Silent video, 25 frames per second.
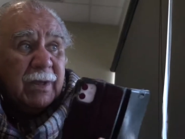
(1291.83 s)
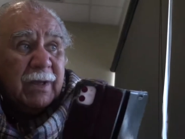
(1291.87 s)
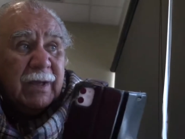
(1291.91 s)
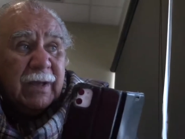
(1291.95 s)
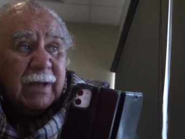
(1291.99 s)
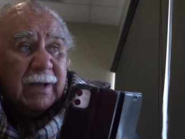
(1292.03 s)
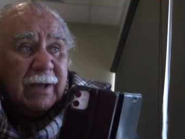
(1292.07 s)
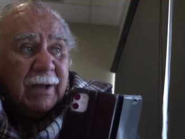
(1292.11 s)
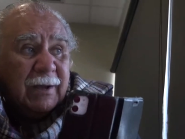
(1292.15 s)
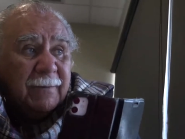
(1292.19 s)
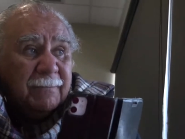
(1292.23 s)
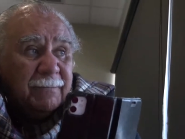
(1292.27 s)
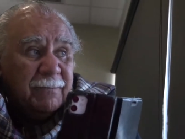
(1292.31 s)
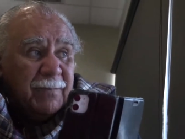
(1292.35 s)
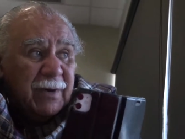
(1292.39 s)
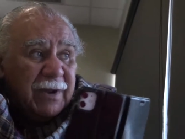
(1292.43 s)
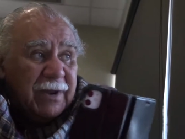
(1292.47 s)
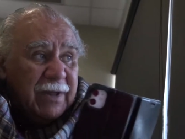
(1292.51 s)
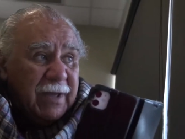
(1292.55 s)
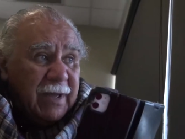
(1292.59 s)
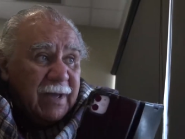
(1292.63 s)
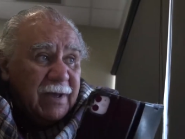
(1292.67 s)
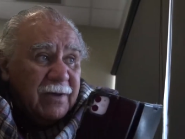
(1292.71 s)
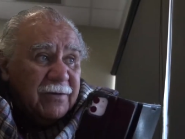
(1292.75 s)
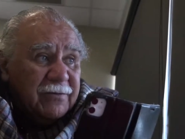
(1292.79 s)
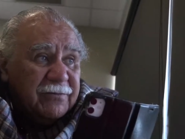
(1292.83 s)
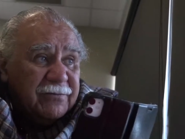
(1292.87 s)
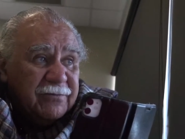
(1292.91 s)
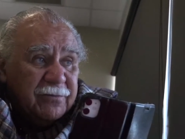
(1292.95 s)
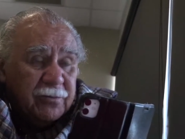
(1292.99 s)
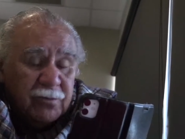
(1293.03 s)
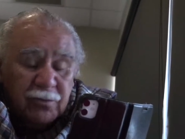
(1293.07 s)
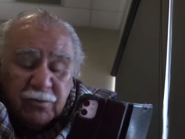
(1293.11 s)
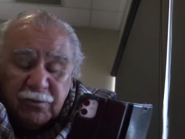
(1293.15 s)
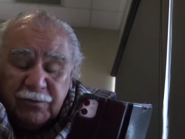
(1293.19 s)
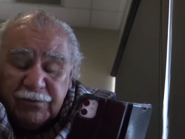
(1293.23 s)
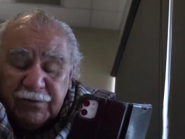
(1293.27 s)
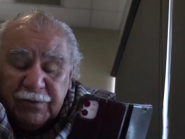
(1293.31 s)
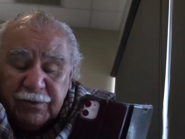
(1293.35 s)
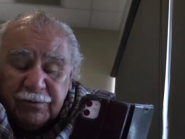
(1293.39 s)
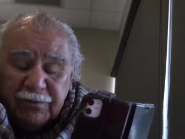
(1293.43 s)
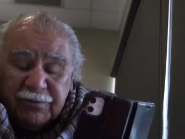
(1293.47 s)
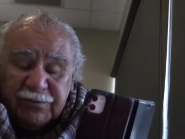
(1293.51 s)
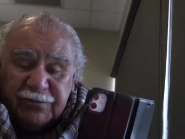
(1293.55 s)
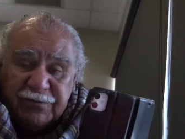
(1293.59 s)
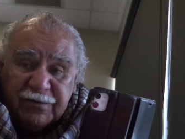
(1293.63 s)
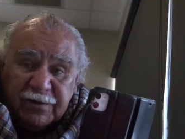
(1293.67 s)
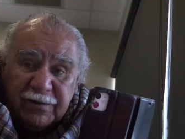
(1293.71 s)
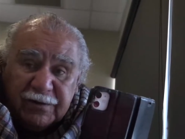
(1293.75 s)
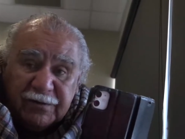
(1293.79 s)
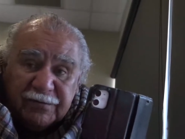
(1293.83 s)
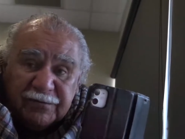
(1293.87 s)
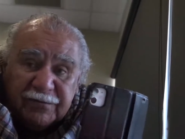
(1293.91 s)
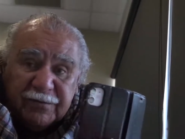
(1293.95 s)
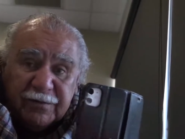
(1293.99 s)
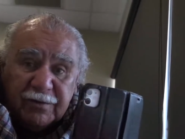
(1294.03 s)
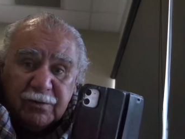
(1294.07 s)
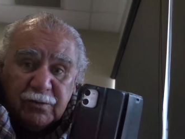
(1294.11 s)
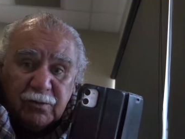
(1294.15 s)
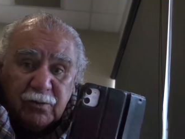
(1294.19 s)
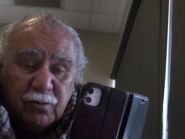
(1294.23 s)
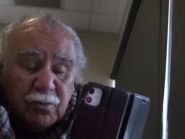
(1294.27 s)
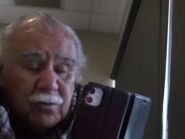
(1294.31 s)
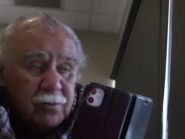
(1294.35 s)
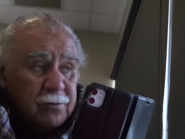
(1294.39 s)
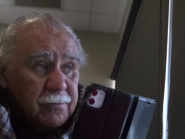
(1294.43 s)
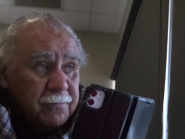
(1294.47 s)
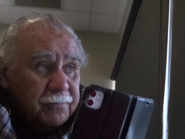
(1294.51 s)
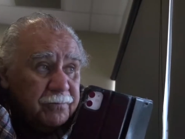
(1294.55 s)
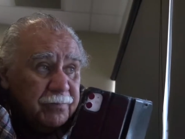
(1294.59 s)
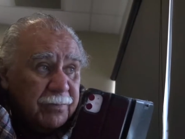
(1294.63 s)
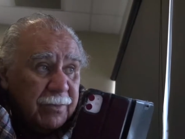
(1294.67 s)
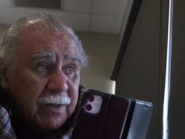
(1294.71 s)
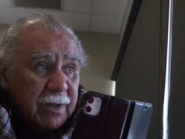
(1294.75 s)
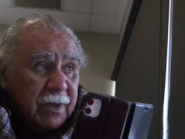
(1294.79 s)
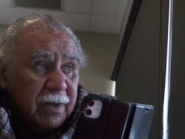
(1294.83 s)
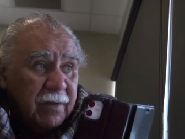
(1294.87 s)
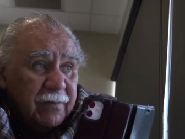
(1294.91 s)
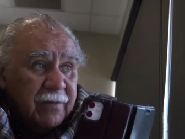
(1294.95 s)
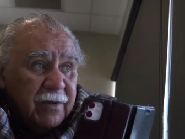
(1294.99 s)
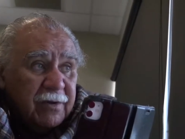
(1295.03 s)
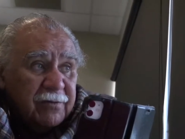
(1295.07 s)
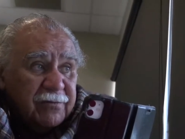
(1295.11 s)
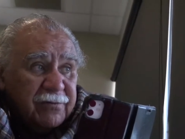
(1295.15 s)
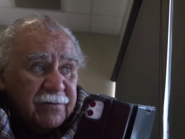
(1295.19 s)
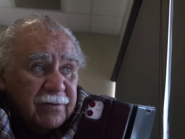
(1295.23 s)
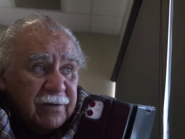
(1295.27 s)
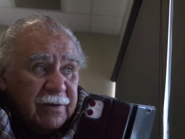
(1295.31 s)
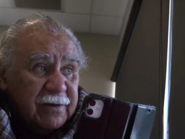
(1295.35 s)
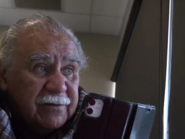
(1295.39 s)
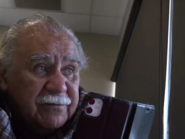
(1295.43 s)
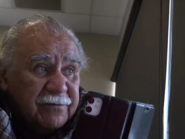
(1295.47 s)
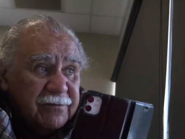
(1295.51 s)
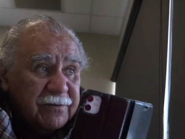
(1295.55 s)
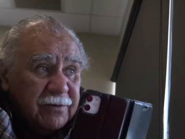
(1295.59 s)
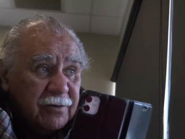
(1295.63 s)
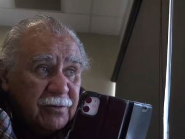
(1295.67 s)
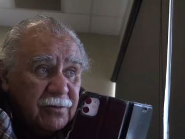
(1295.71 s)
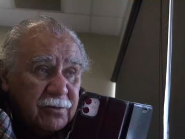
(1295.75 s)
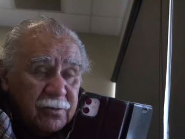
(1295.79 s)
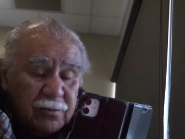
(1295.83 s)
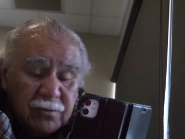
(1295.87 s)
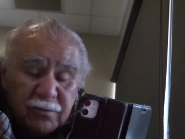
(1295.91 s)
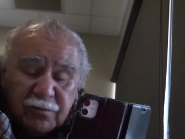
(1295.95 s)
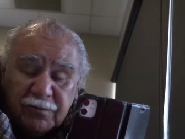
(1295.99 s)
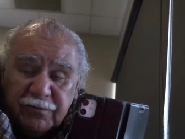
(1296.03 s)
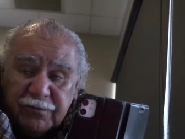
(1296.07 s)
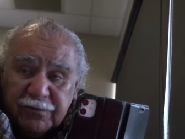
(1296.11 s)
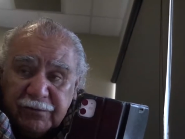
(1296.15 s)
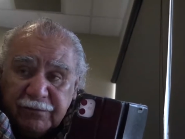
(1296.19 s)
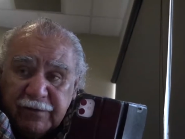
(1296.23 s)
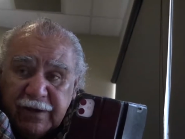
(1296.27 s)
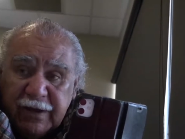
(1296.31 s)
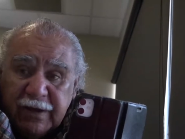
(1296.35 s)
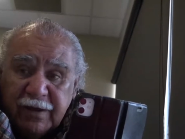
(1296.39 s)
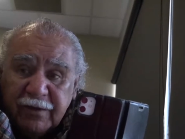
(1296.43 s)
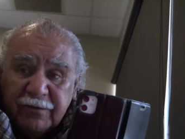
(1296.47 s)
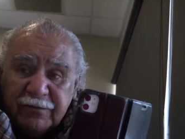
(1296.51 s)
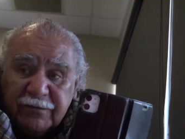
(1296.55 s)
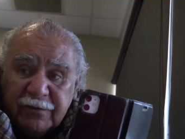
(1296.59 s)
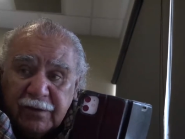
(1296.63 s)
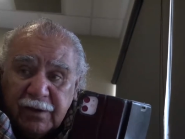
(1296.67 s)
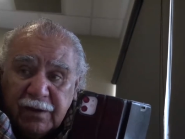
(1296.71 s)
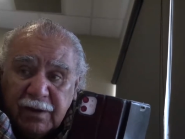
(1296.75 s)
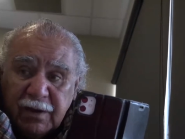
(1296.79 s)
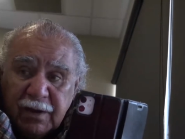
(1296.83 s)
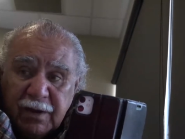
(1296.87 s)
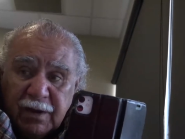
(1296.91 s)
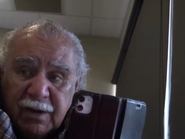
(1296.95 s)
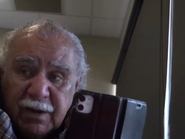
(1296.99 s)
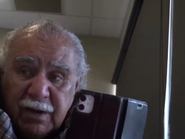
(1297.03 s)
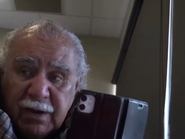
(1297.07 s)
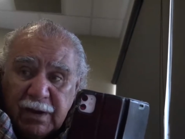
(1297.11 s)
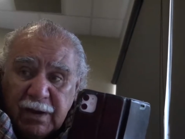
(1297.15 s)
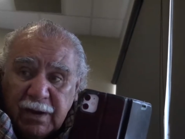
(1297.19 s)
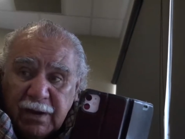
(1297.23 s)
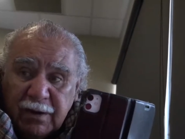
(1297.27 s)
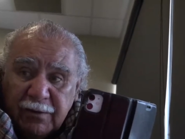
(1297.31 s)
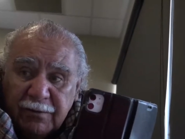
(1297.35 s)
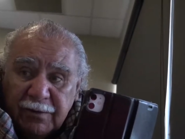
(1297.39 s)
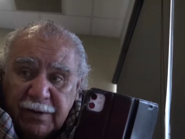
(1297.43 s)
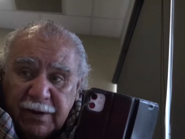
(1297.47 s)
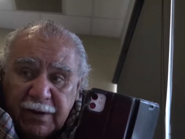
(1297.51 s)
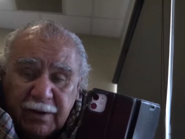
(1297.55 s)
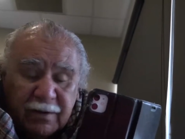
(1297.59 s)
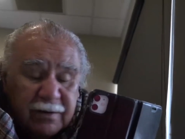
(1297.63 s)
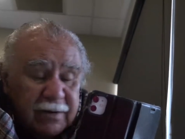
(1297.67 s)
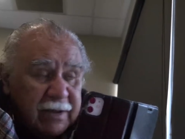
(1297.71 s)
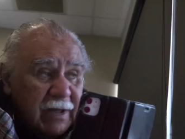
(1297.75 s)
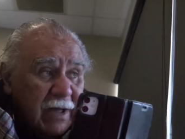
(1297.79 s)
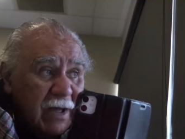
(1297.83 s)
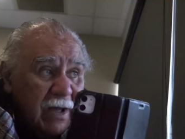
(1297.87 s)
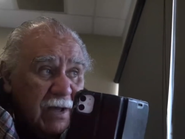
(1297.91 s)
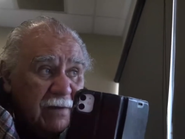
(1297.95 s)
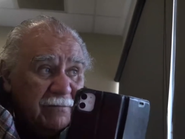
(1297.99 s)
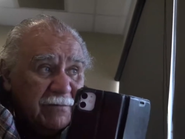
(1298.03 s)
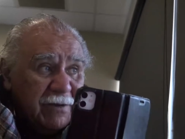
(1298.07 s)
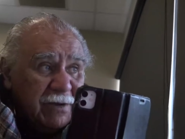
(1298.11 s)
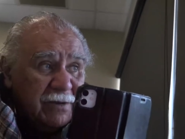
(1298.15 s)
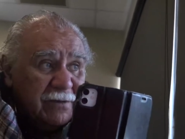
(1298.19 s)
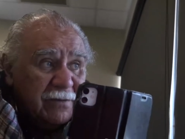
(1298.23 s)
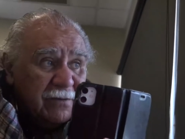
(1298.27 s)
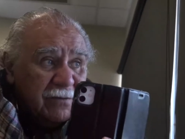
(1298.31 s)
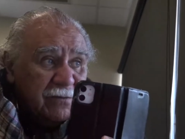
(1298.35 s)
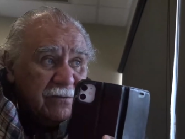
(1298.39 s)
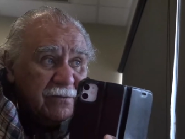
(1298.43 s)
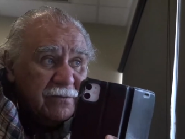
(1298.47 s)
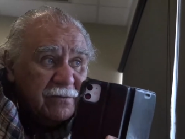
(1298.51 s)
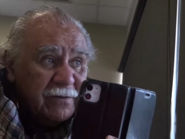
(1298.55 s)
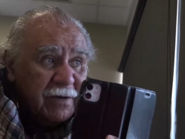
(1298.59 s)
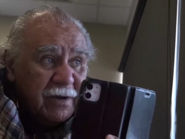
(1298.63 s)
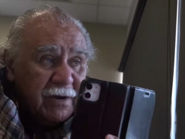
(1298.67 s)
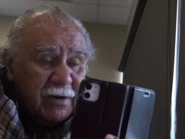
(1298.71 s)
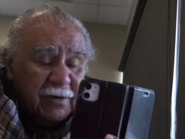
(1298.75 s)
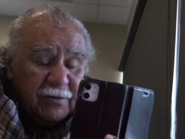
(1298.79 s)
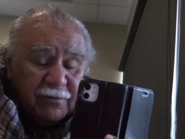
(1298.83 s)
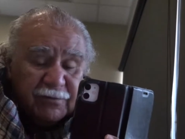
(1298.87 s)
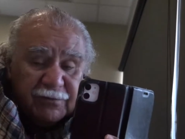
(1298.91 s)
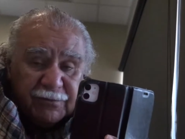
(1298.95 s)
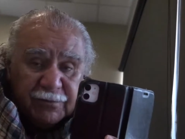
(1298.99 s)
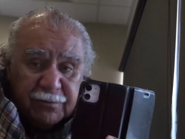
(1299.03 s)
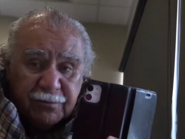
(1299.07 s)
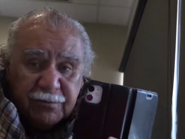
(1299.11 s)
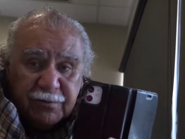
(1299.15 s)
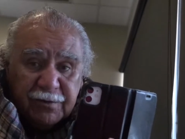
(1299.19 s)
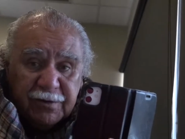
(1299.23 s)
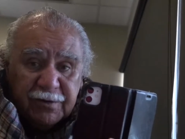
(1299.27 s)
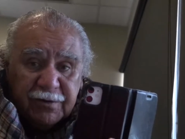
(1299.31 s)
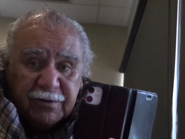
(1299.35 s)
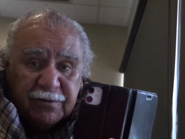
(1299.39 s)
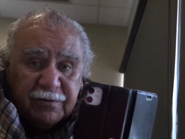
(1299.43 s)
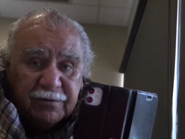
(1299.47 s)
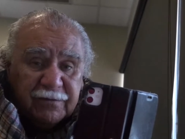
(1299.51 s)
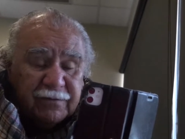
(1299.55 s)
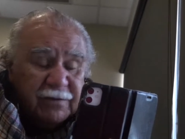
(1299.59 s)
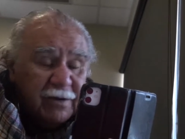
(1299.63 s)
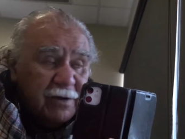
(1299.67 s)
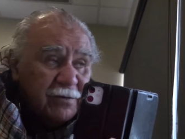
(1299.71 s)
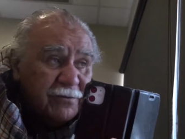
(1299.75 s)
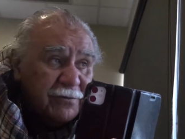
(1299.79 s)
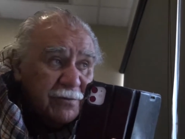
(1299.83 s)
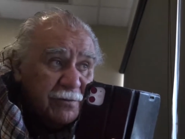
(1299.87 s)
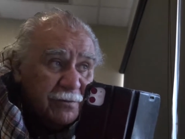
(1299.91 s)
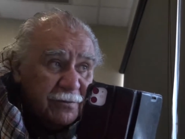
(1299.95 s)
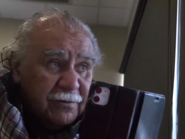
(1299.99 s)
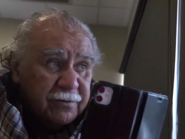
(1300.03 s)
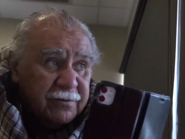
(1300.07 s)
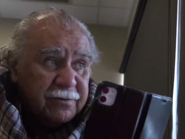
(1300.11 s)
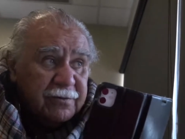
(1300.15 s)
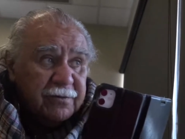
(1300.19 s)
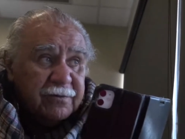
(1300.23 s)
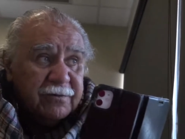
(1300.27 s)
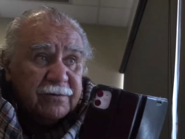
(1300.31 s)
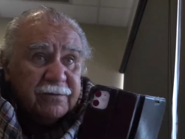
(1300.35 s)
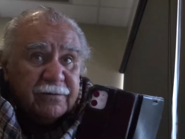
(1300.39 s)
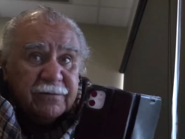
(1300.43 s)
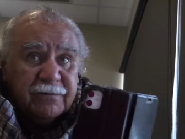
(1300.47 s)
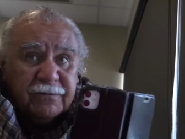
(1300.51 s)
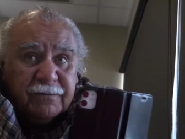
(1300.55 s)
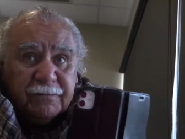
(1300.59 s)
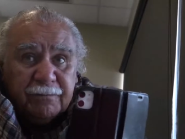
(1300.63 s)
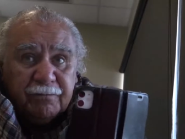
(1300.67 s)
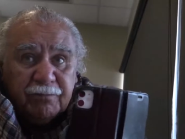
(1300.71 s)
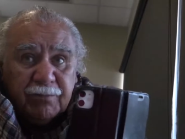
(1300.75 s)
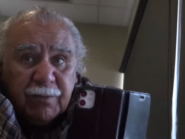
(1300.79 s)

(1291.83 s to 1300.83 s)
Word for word: um, but ours also is celestial law, and those celestial laws of ours are our carvings, our stories, our turungas.